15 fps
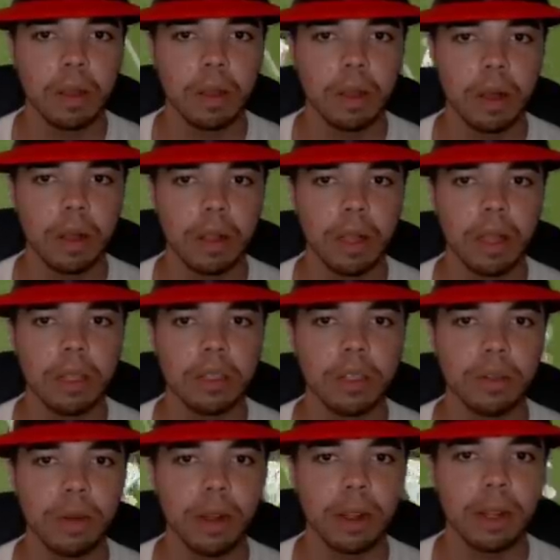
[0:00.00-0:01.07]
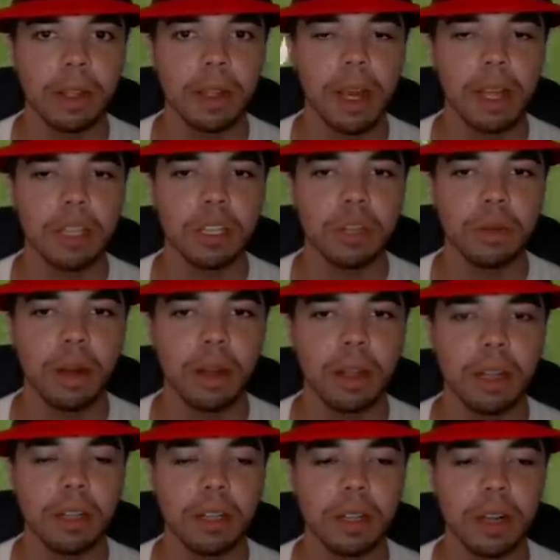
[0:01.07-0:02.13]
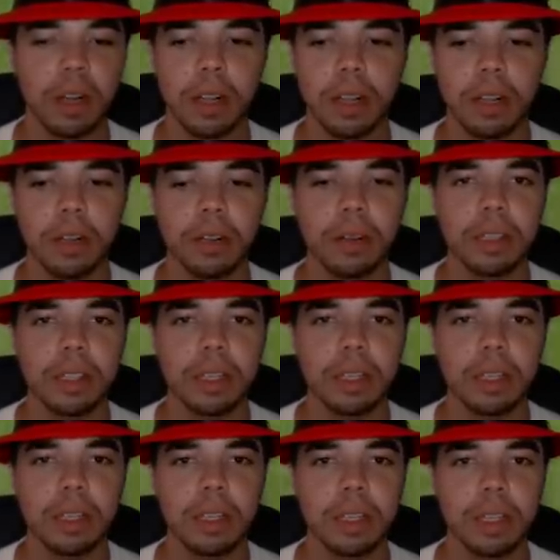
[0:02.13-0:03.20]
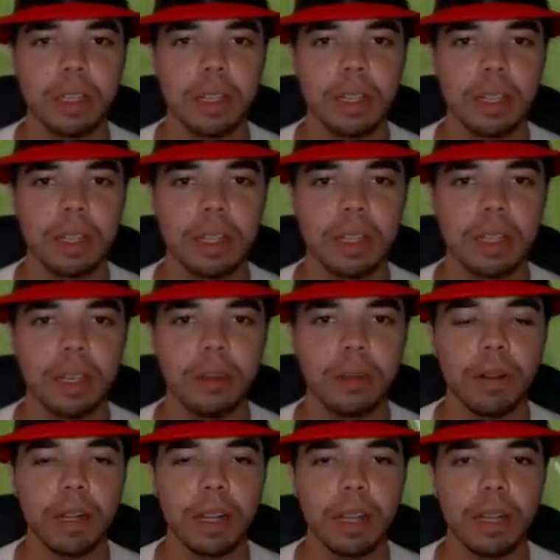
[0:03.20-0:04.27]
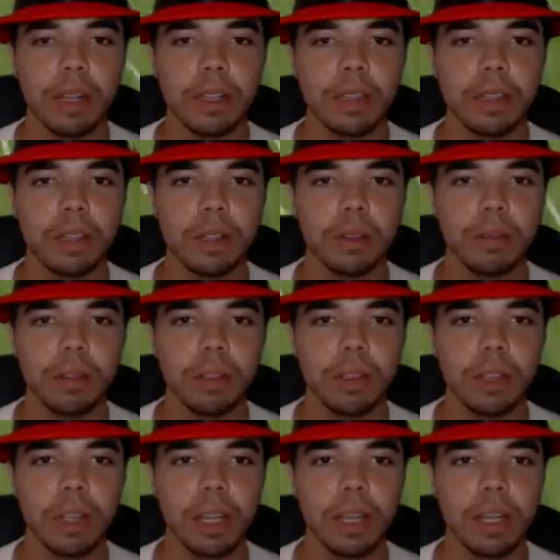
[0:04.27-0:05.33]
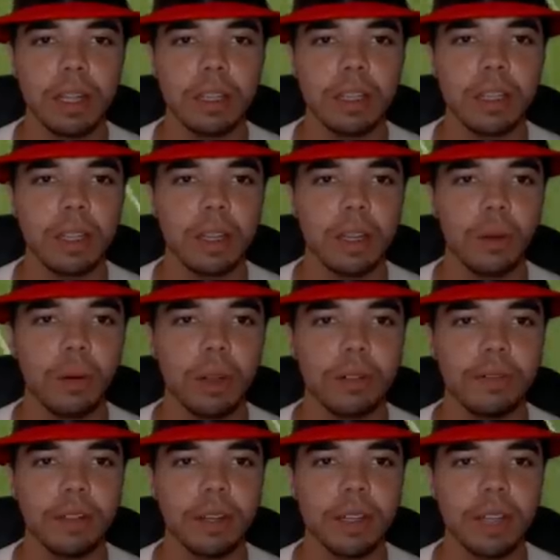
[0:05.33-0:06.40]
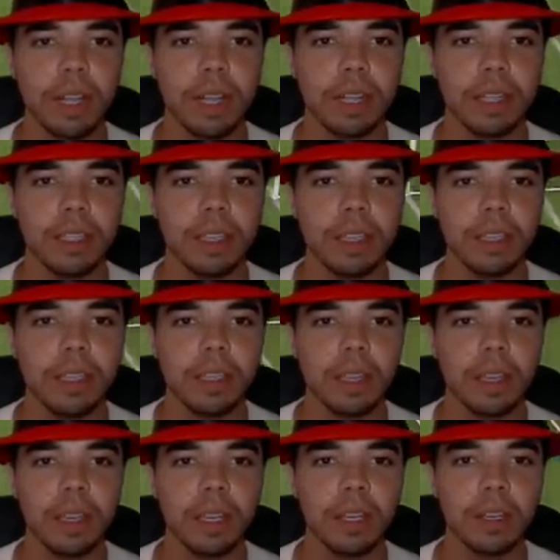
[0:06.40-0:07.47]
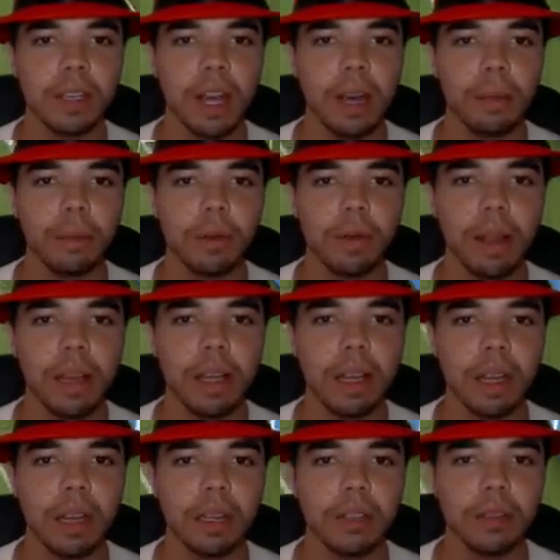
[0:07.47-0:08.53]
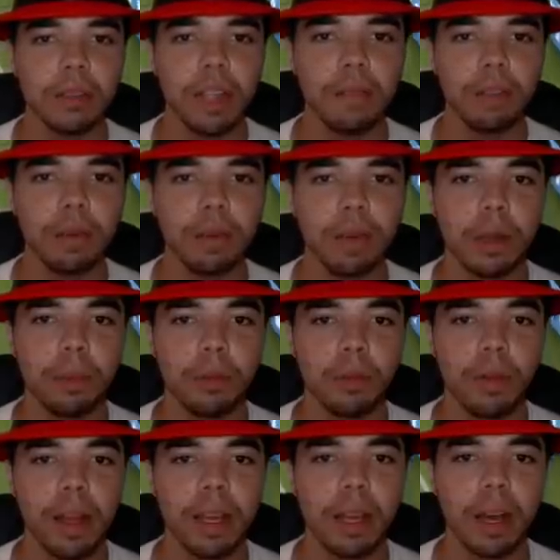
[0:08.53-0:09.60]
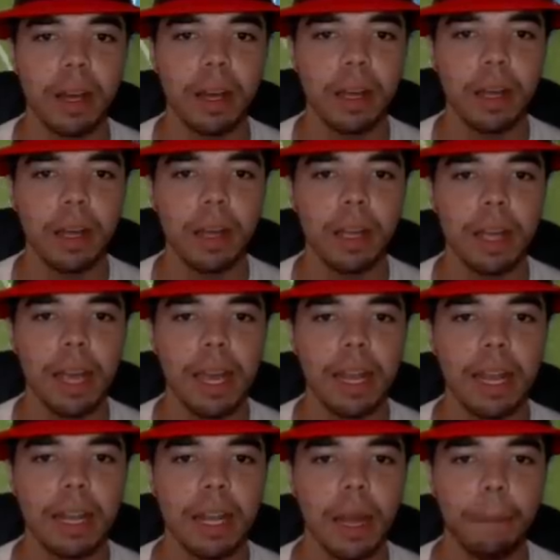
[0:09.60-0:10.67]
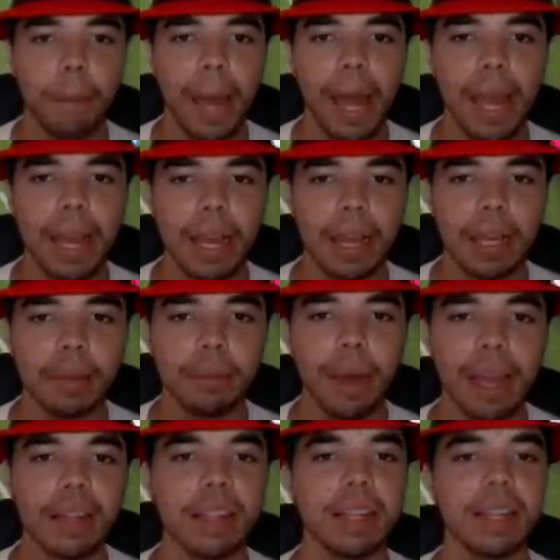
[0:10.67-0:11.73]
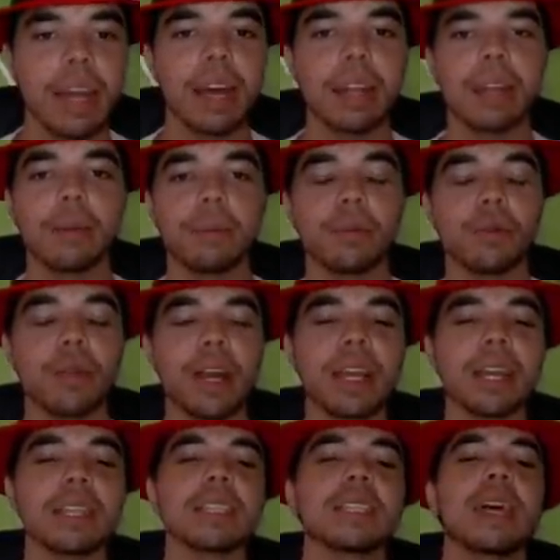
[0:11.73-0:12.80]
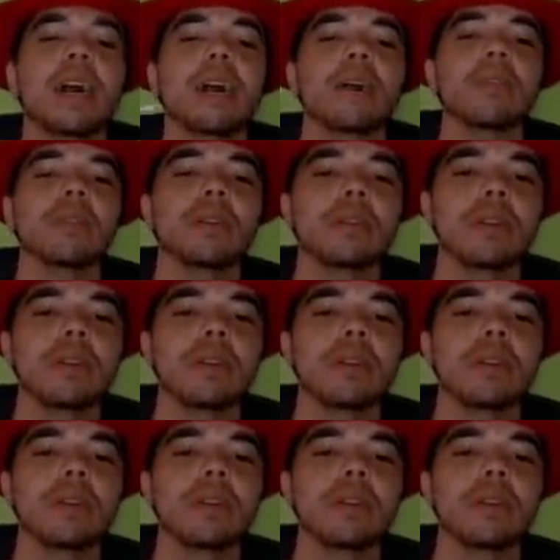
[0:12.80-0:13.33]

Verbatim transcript: Alright, that's your run. That's your run, and you're gone. Who is this? Theo Hernandez? Lucas Hernandez? One of their Hernandezes? You're not Marega. You'll never be a Marega. Hit it! Bang! Back of the net. Marega style.